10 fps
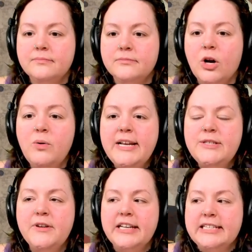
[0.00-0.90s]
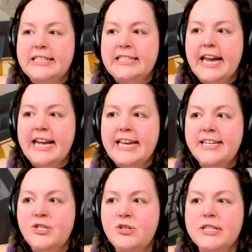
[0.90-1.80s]
Oh, and he's feeling stinky.
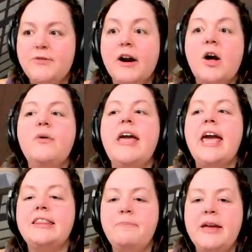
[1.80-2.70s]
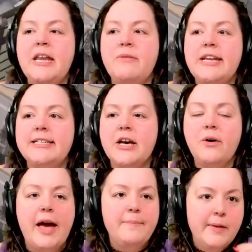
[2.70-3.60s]
Did you just fart? Oh, he ate the beanie weenies. Okay.